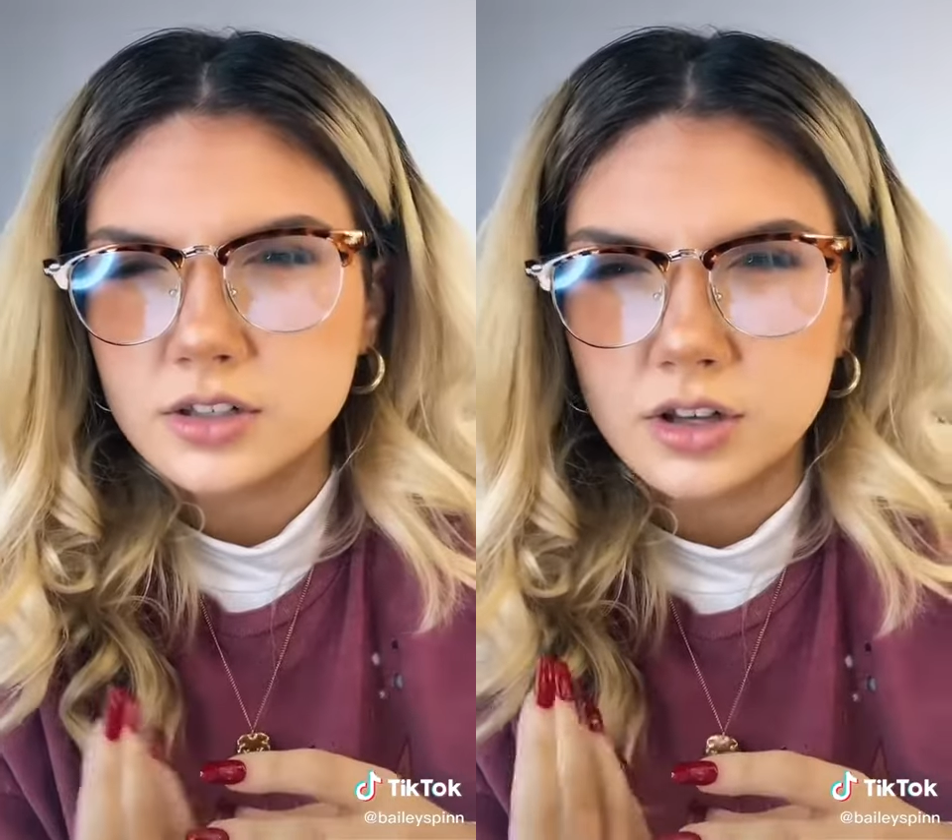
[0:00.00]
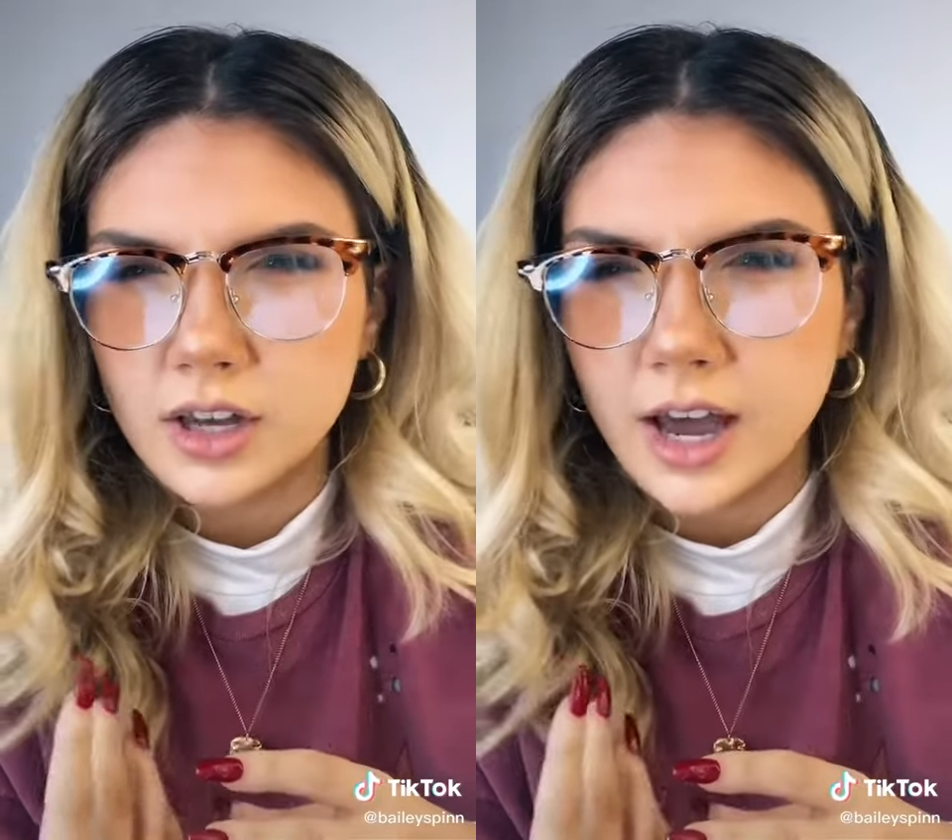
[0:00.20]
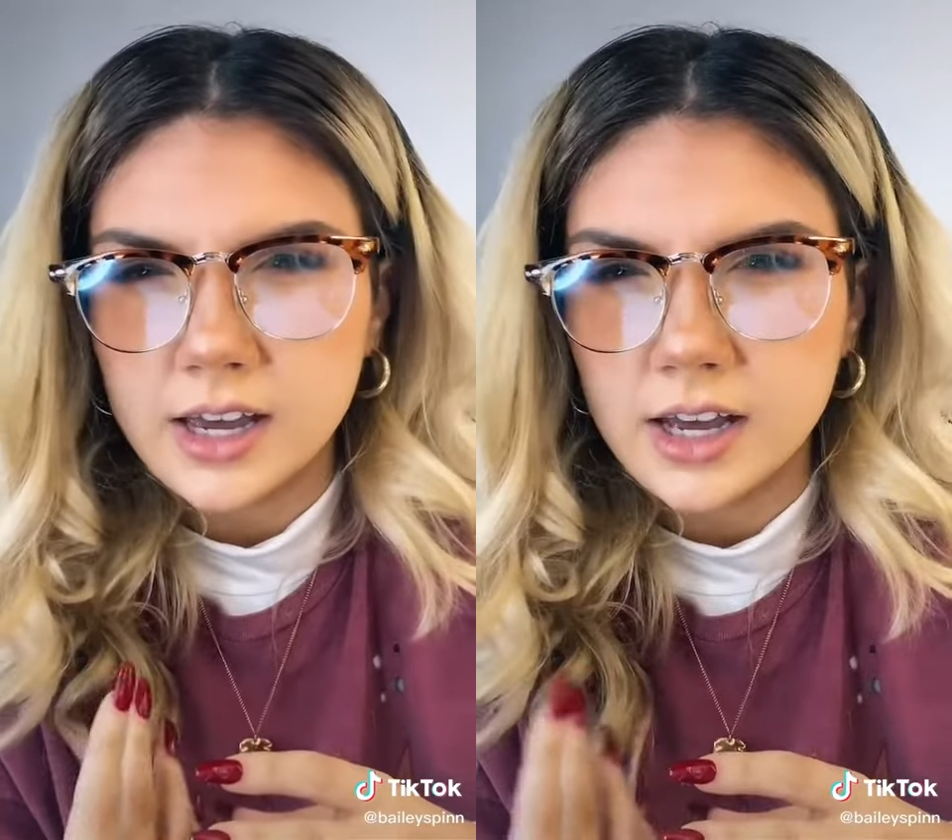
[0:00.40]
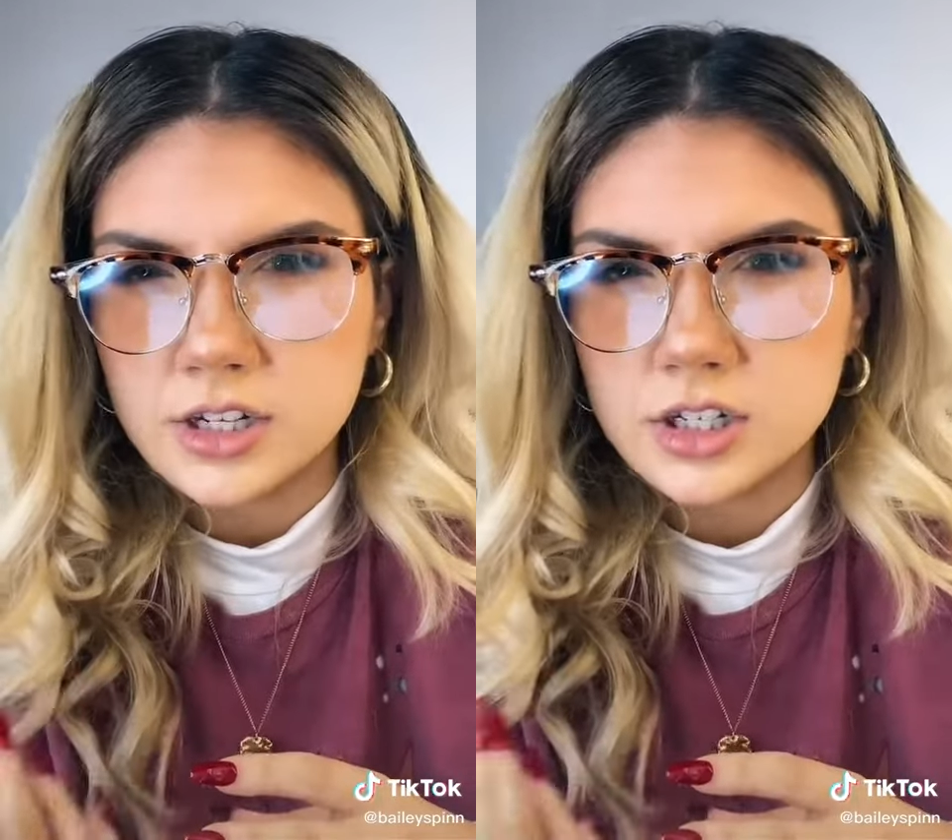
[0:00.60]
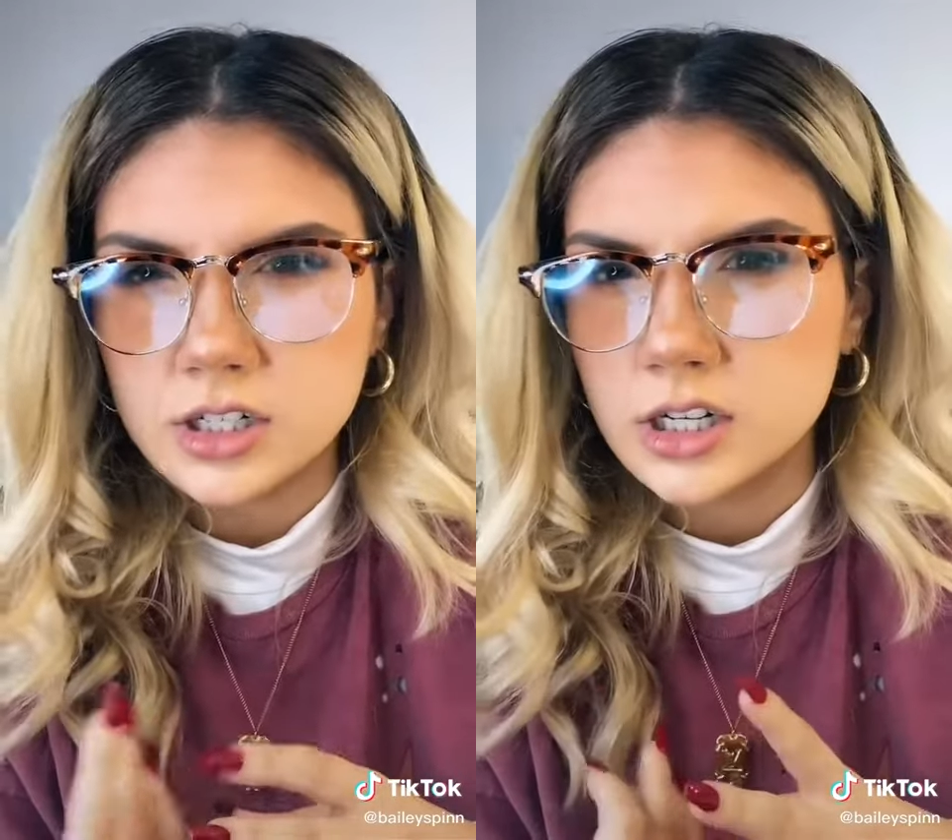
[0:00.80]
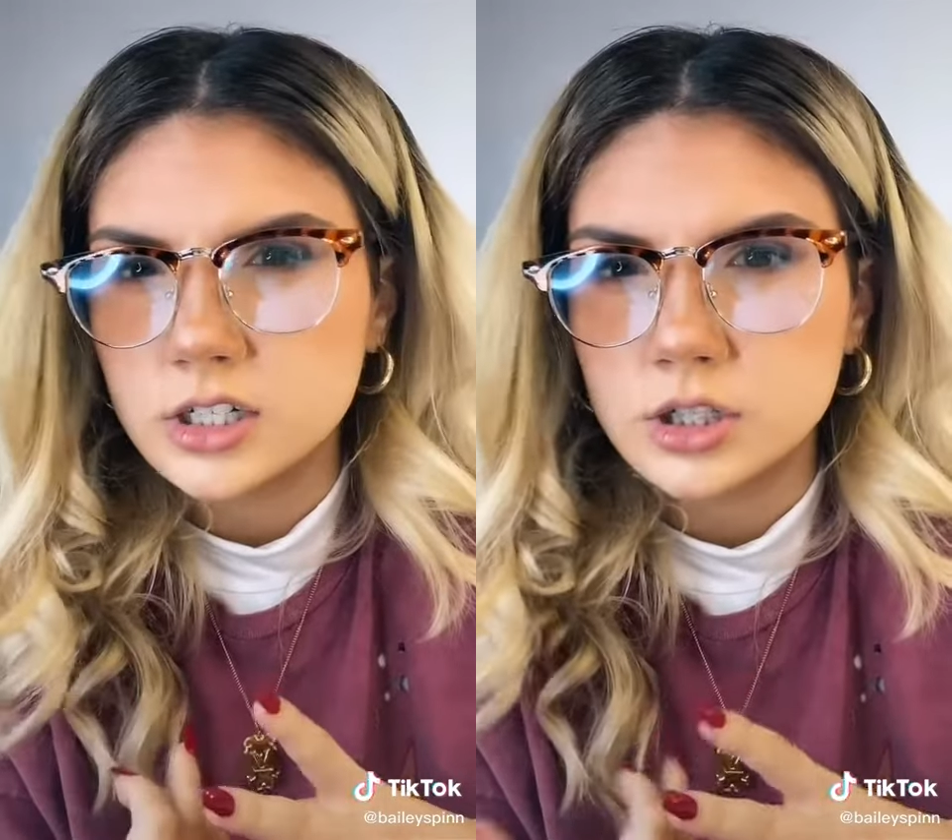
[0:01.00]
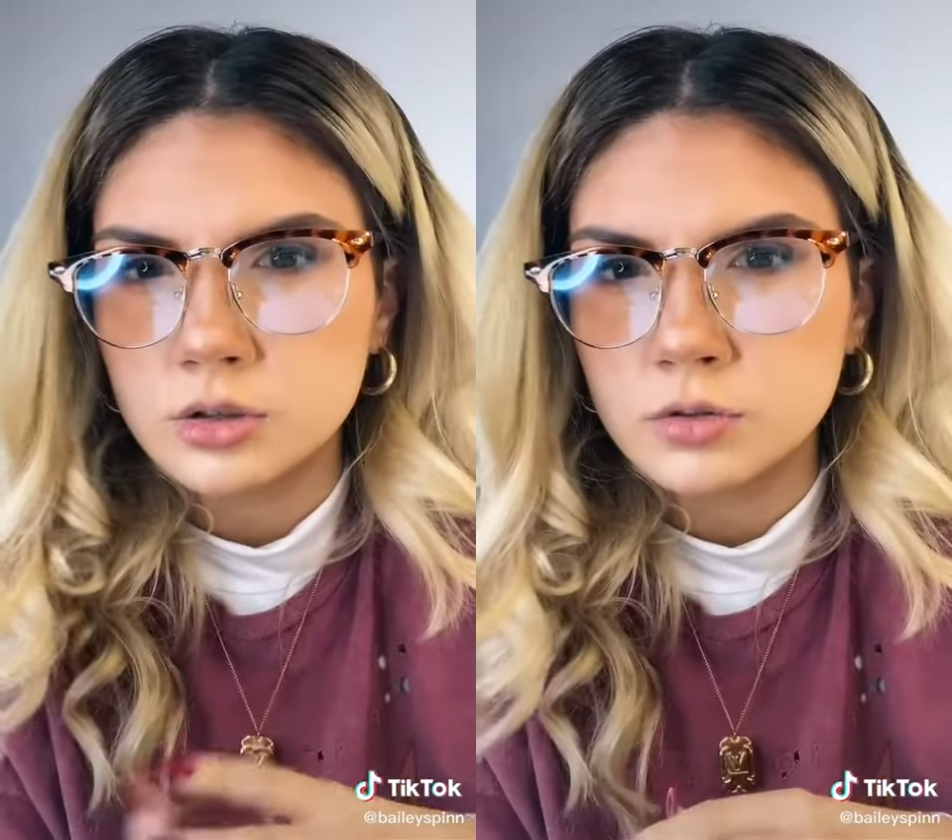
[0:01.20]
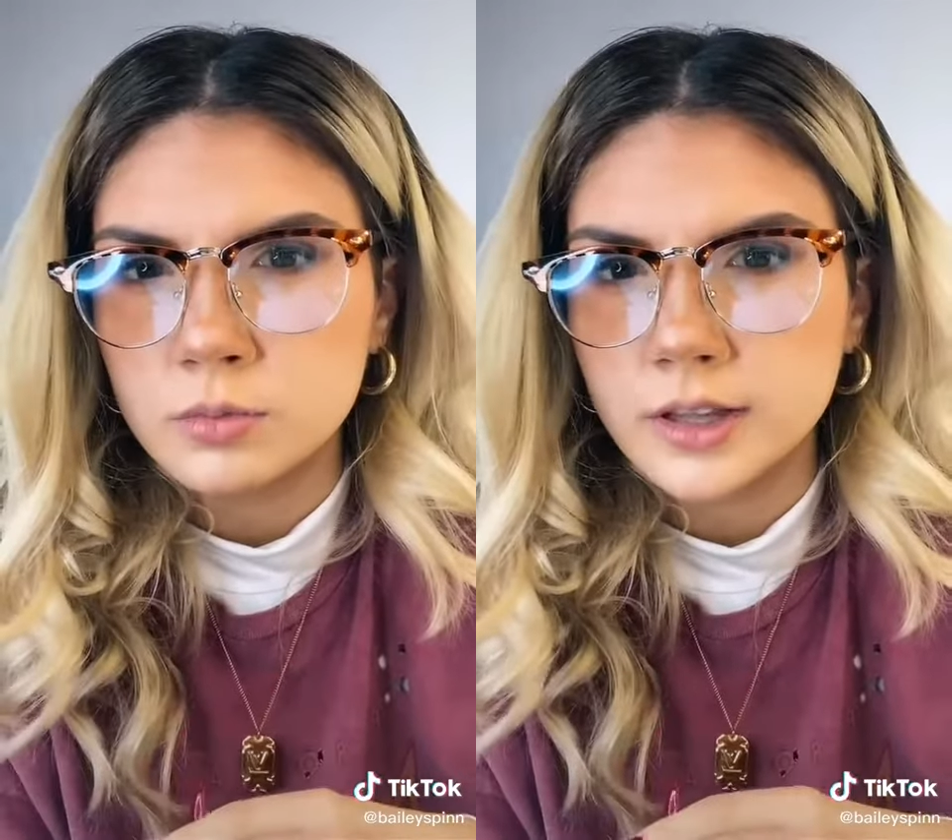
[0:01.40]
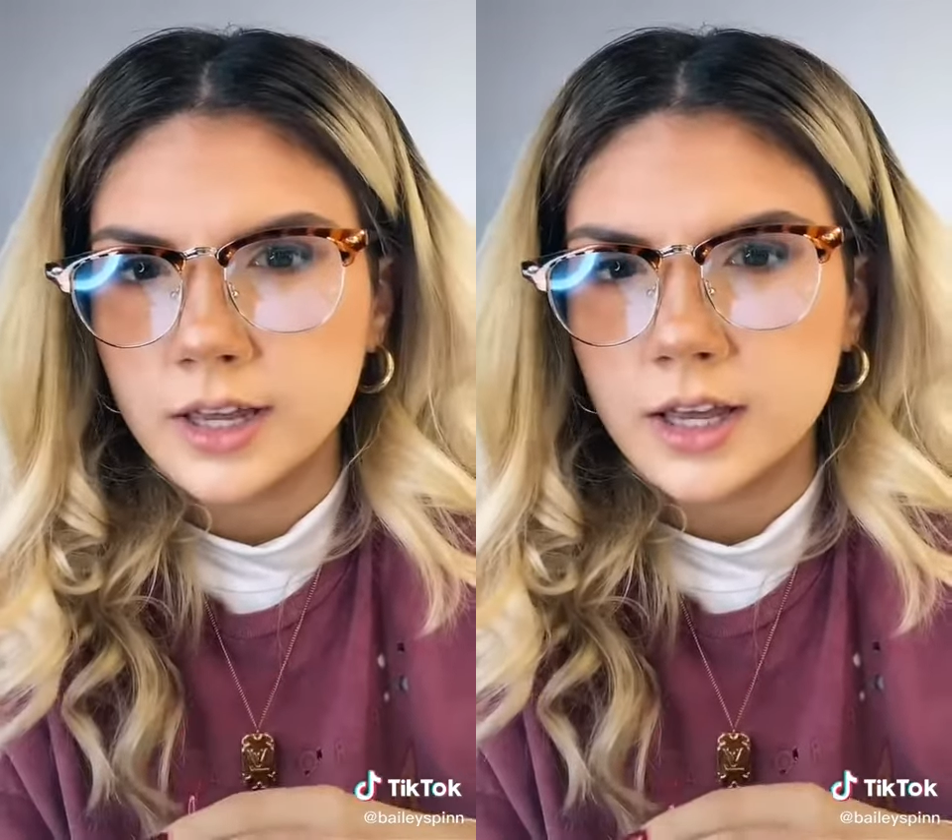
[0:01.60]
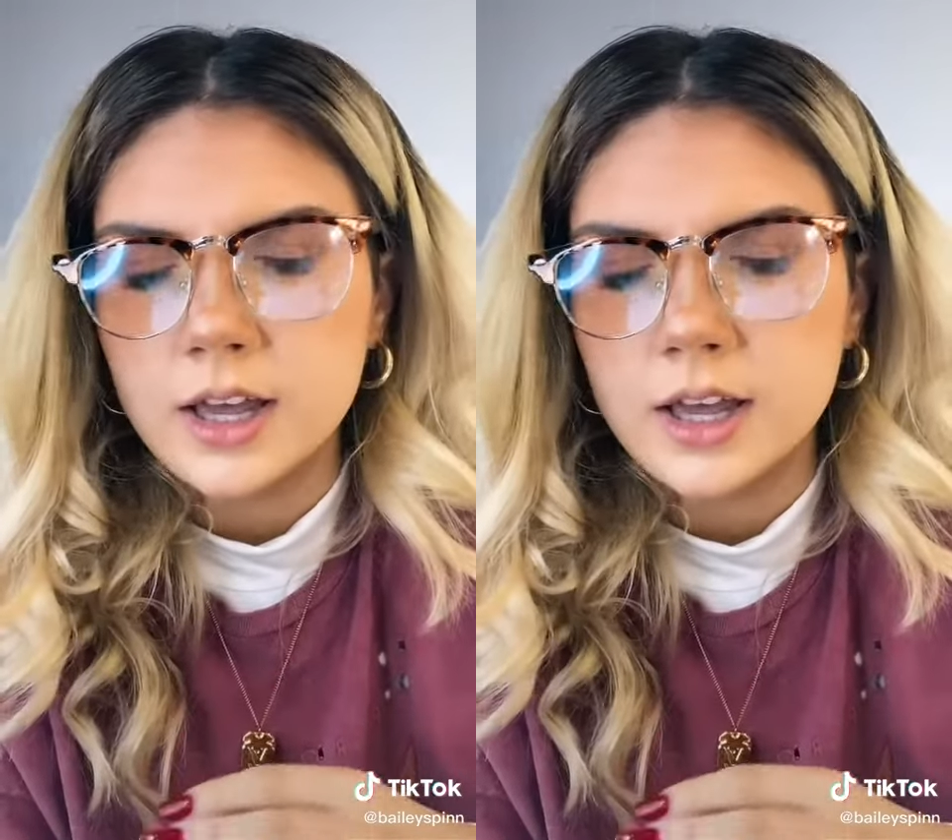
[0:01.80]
So, like I guess she did too, but like